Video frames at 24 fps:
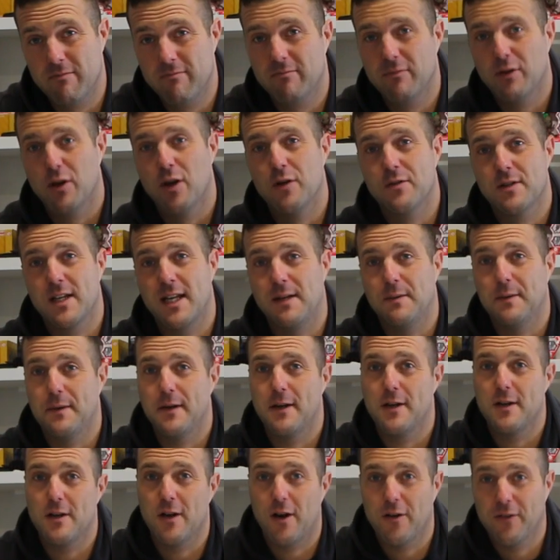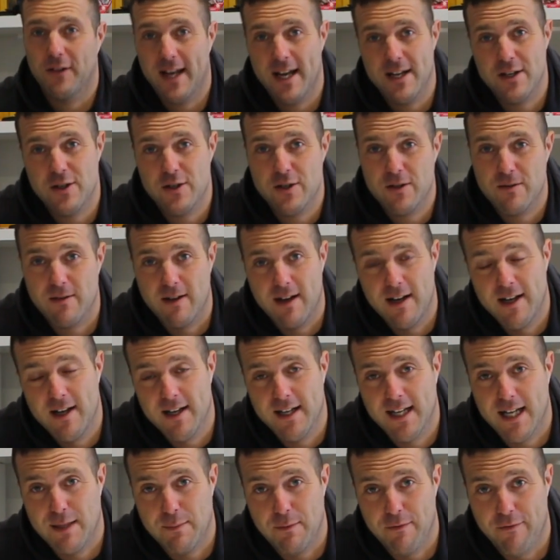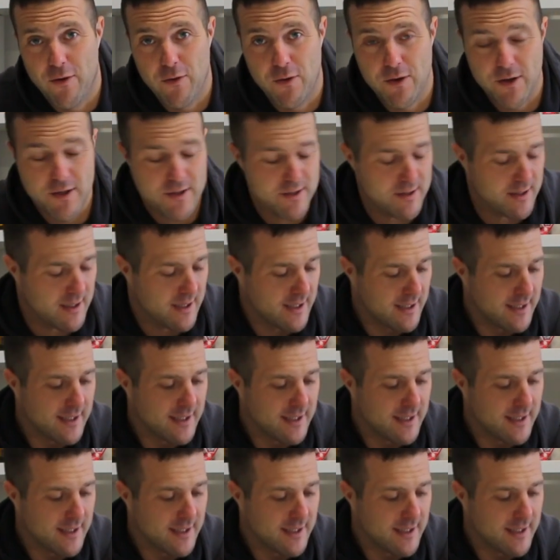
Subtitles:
Nerves keep you on the edge, keep you focused.